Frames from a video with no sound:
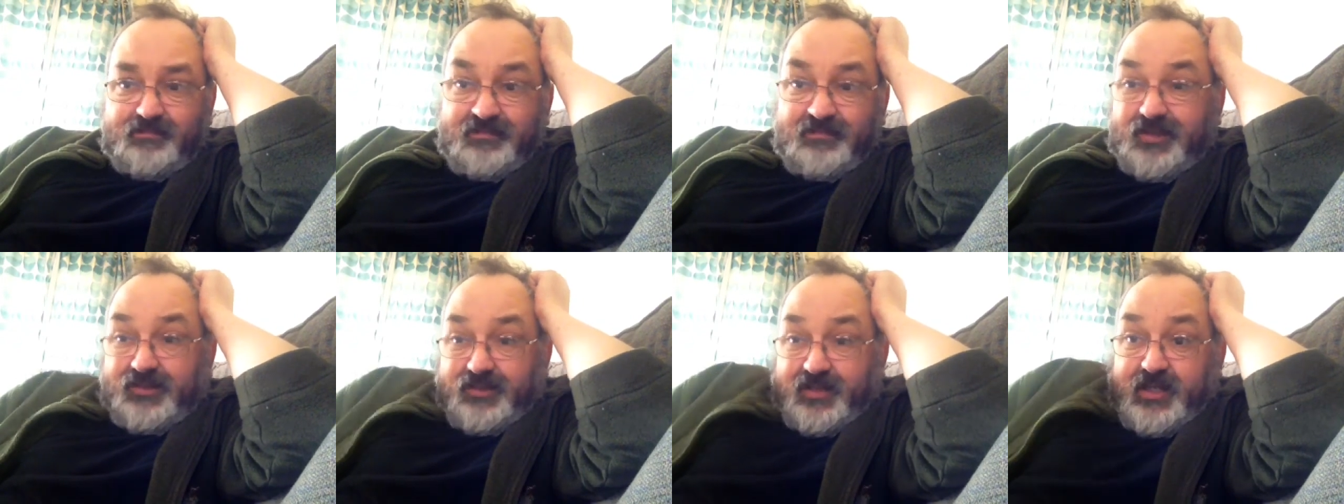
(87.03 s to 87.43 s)

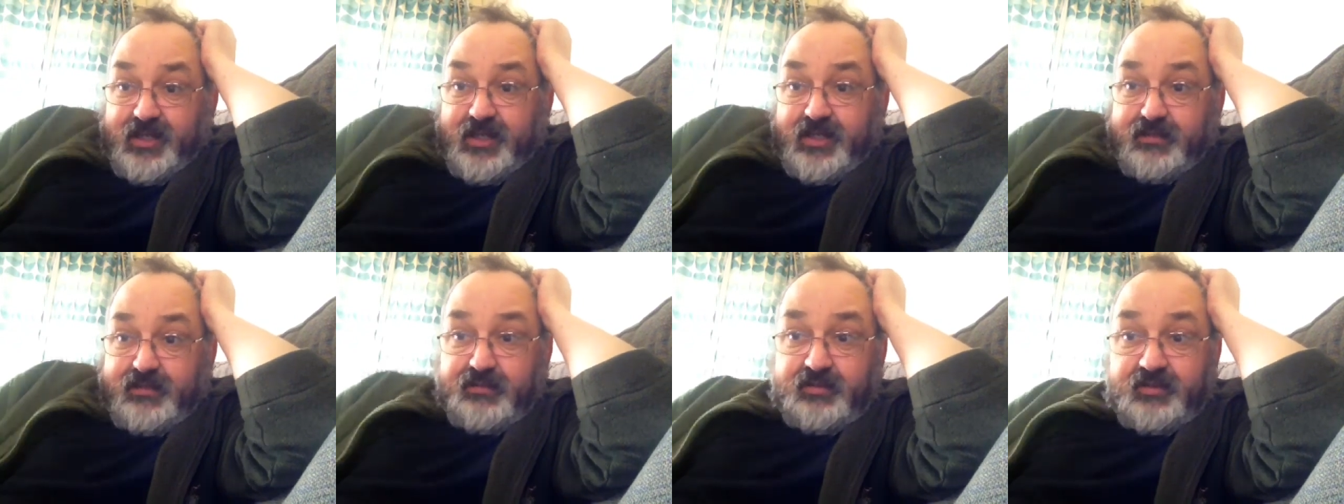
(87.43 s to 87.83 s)

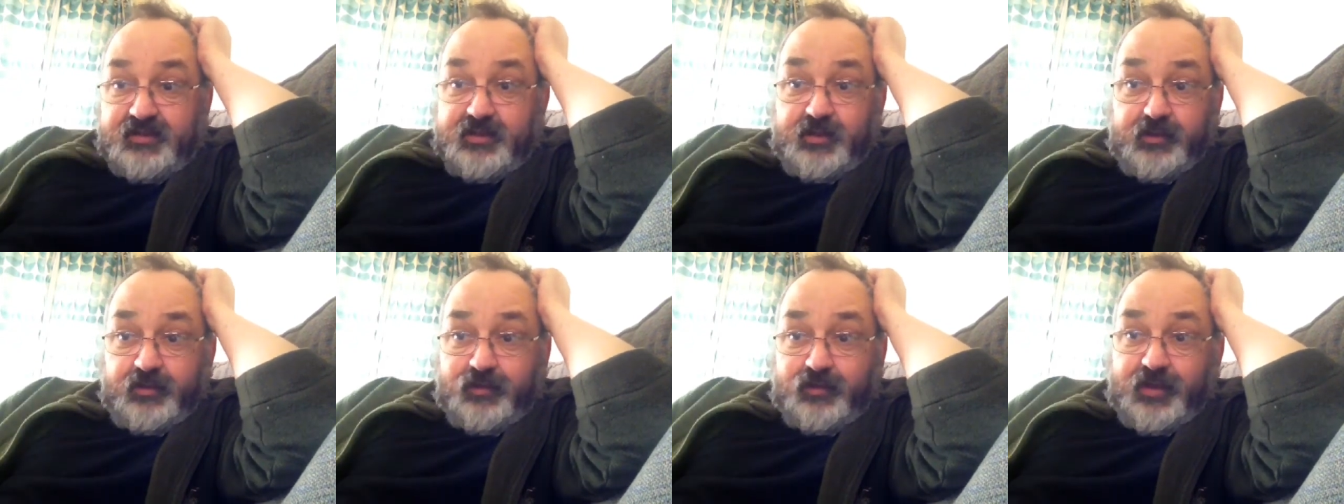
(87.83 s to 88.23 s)
Okay,
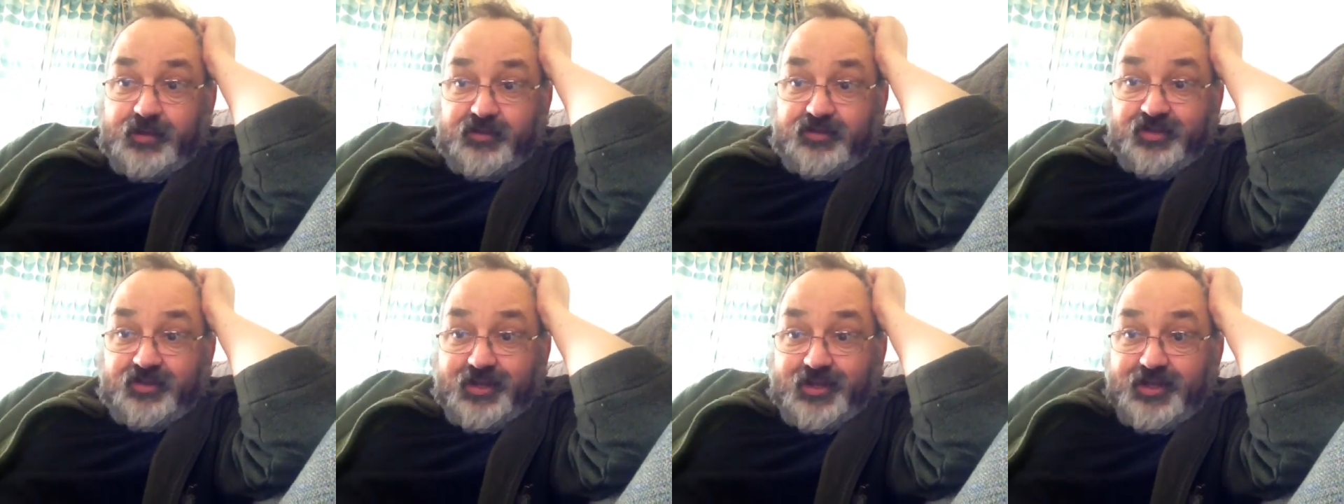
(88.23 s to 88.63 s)

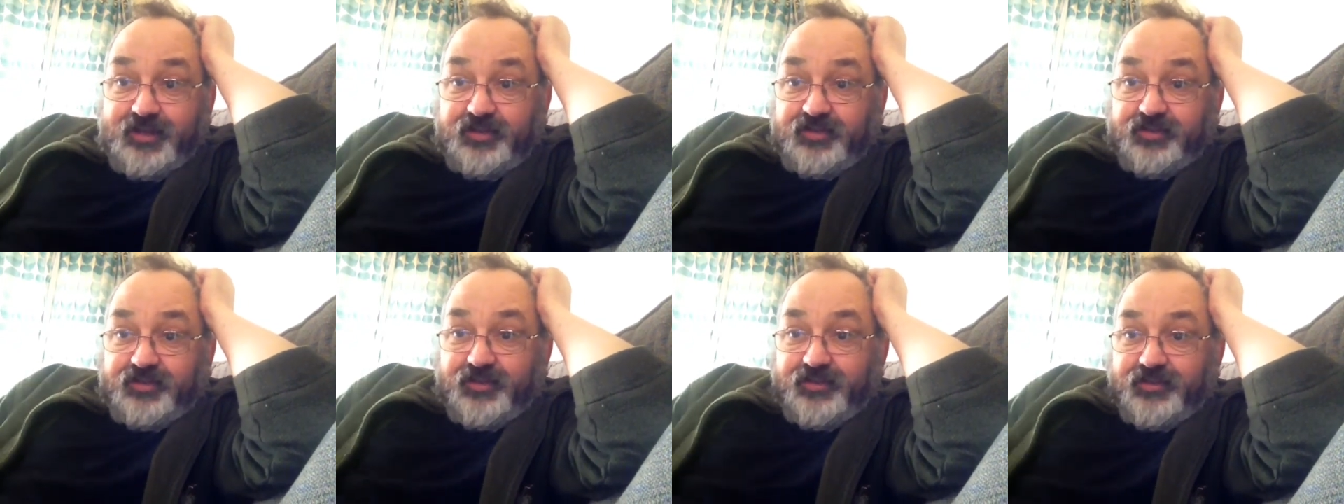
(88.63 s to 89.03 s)

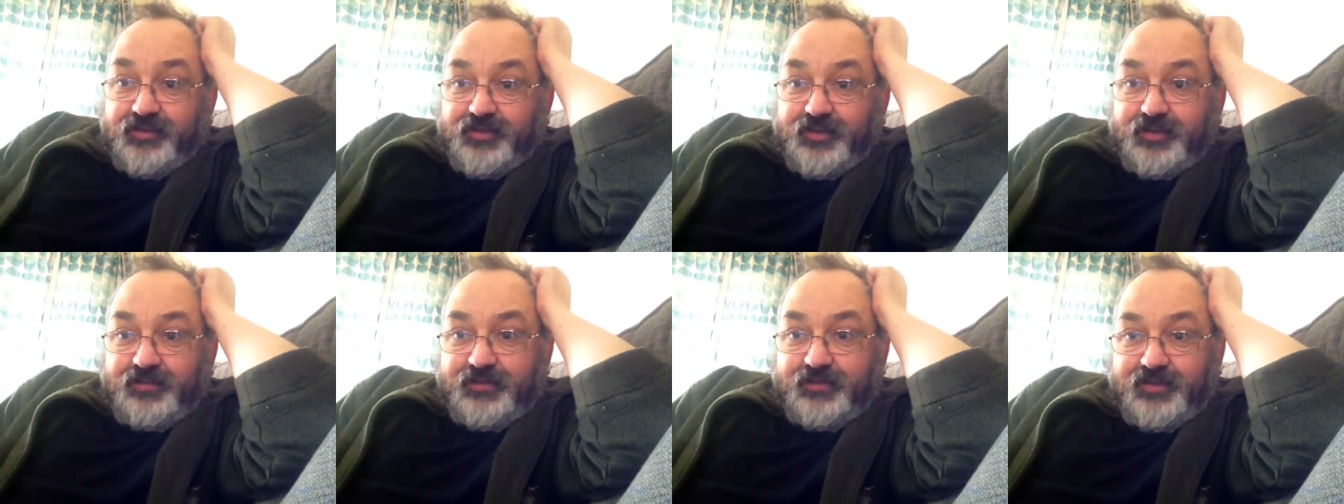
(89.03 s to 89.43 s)
congratulations.
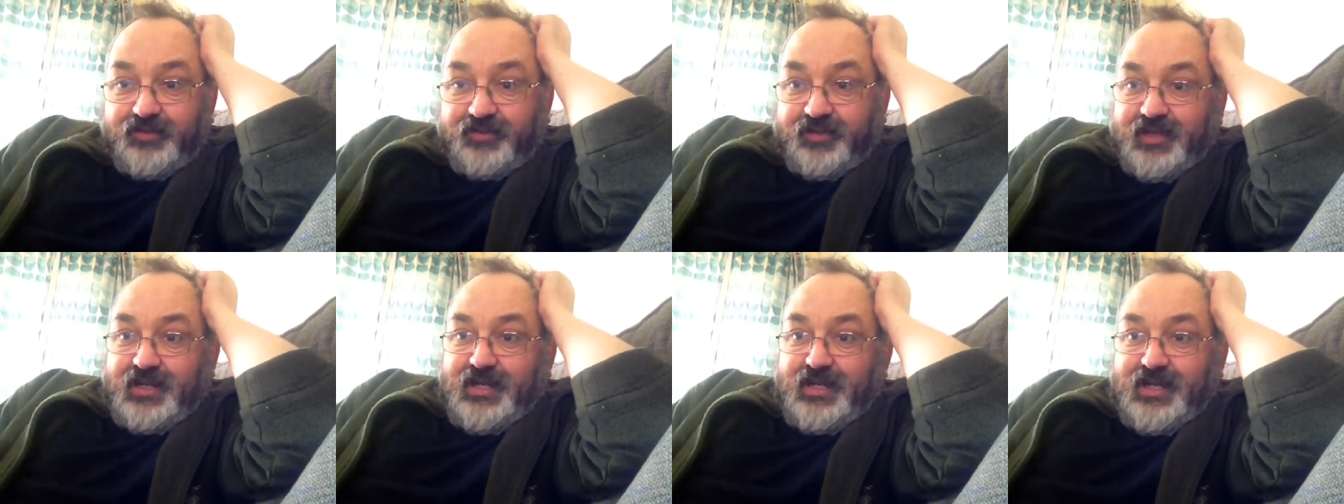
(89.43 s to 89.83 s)
You've
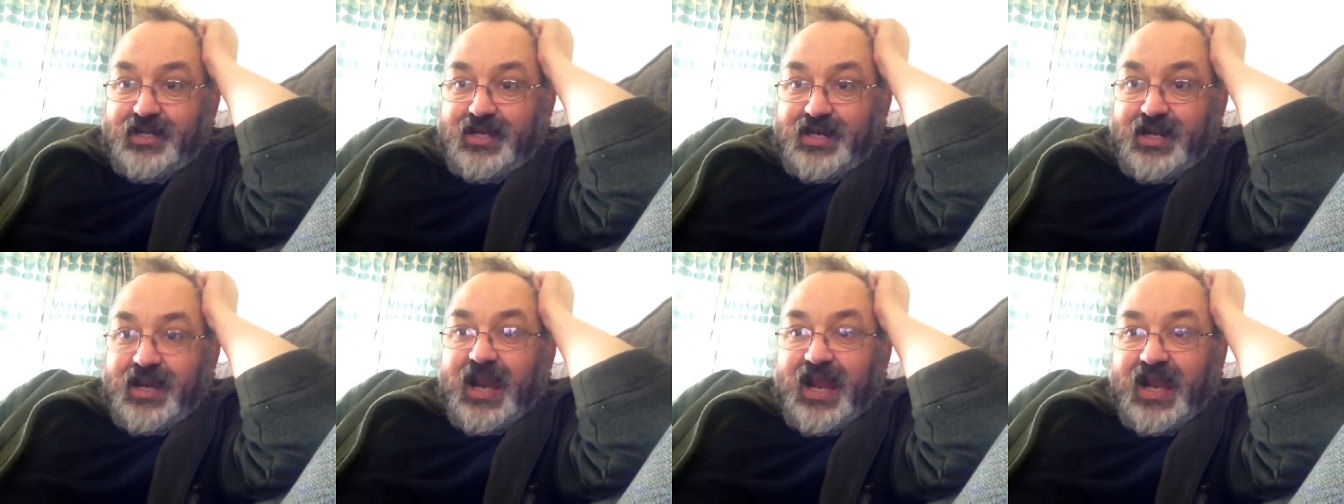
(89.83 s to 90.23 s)
just
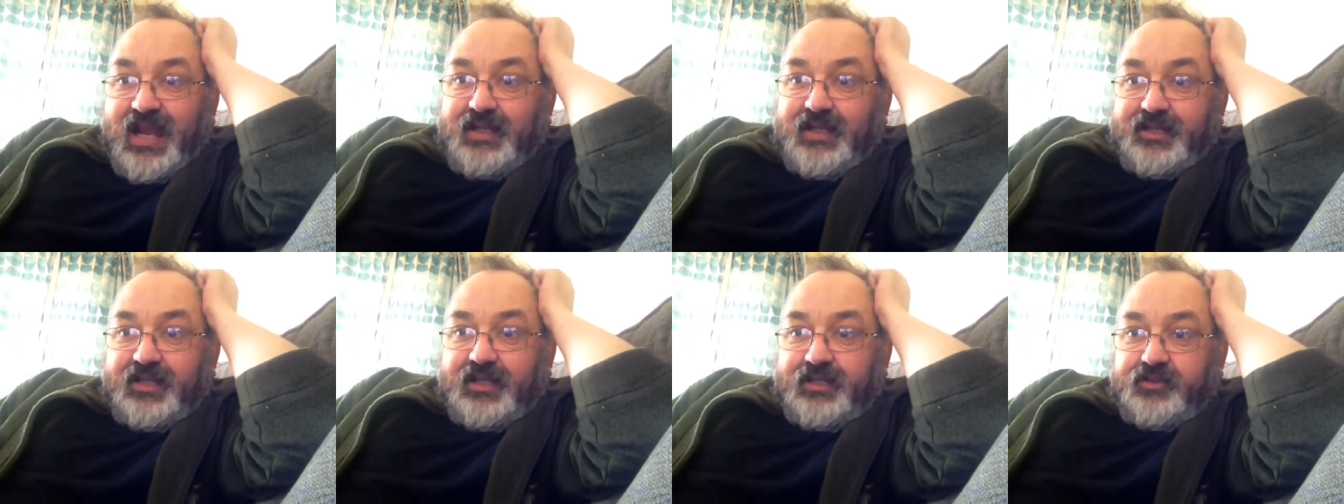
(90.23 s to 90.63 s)

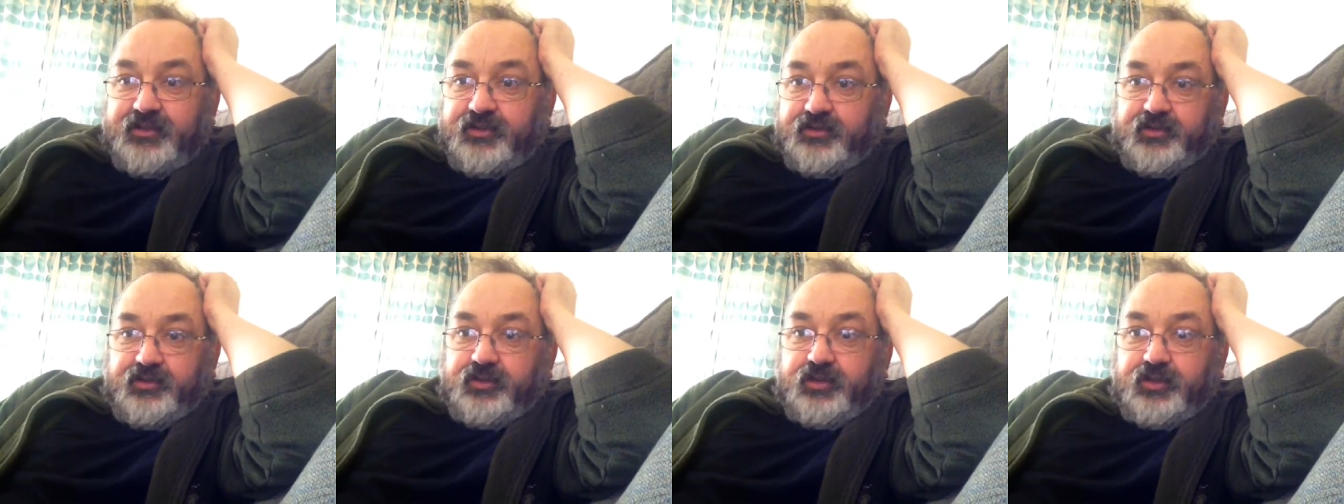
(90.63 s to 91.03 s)

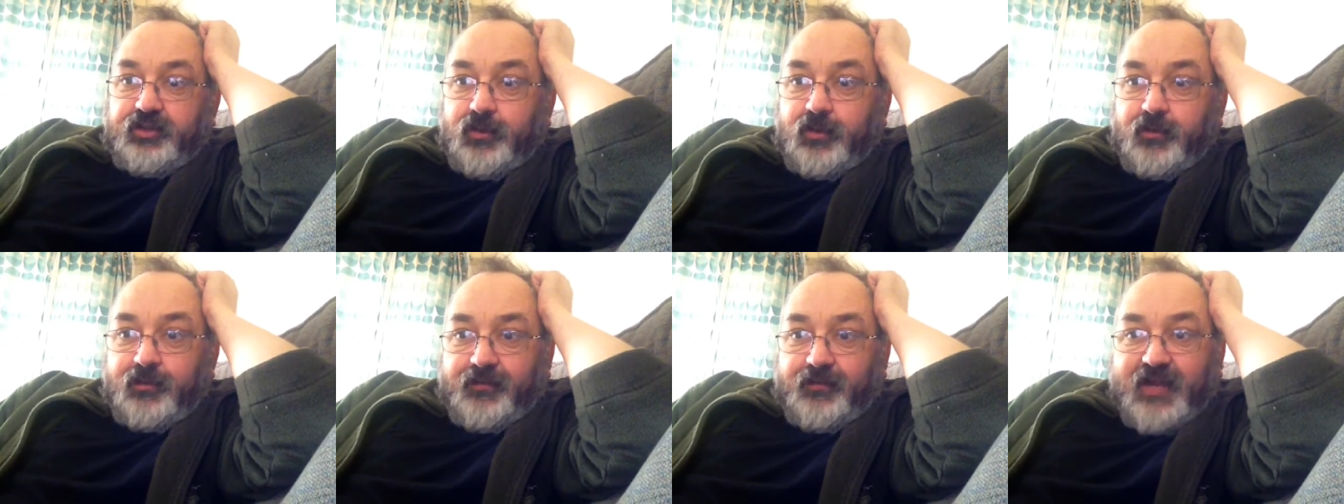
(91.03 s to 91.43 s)
added to
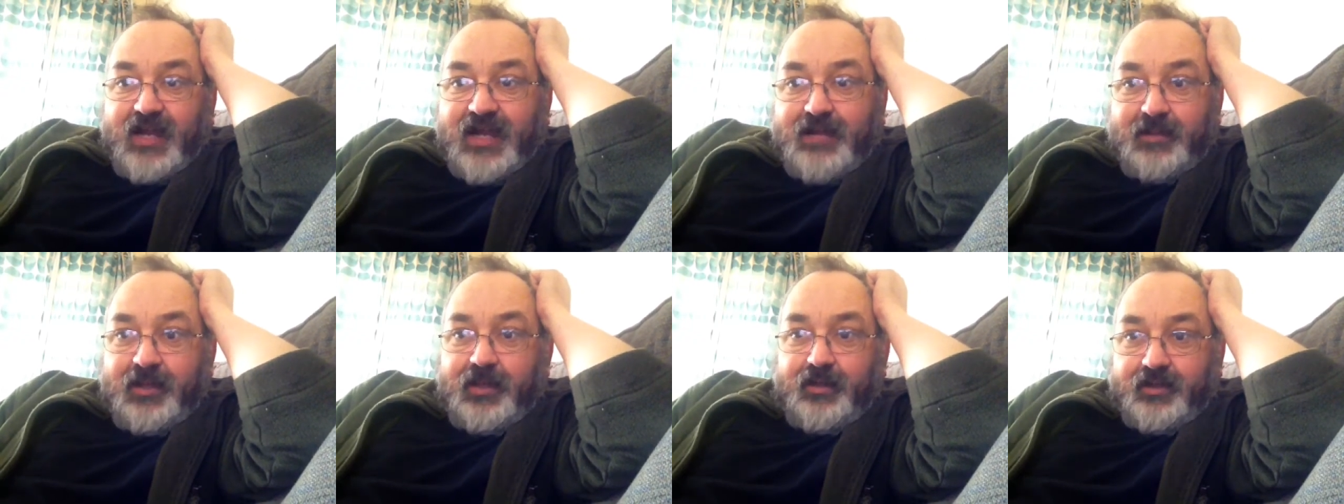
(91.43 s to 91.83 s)
your
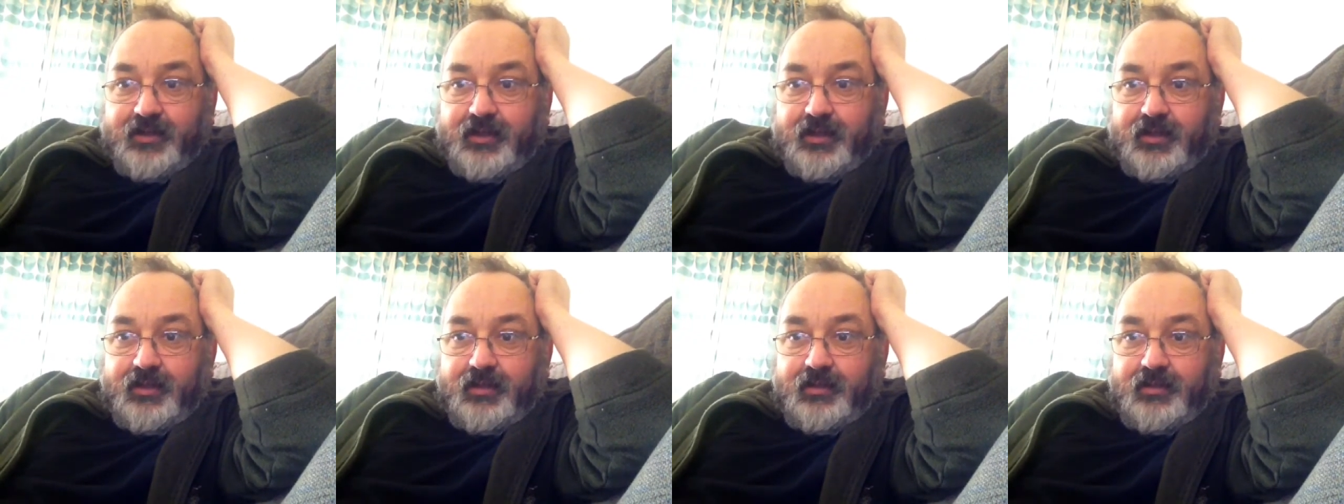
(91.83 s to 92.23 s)

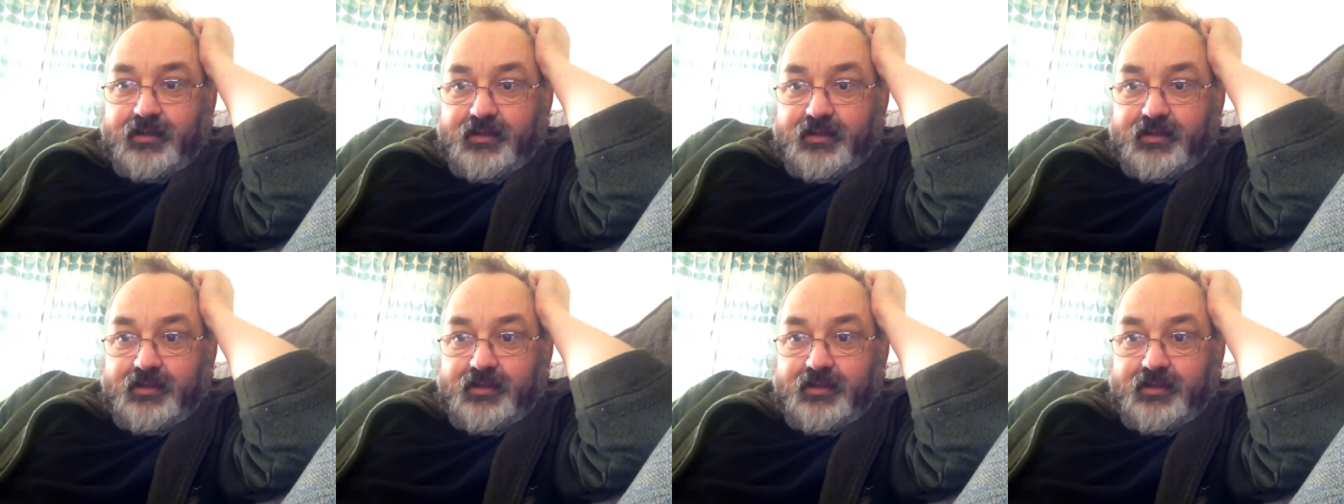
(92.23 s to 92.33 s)
family.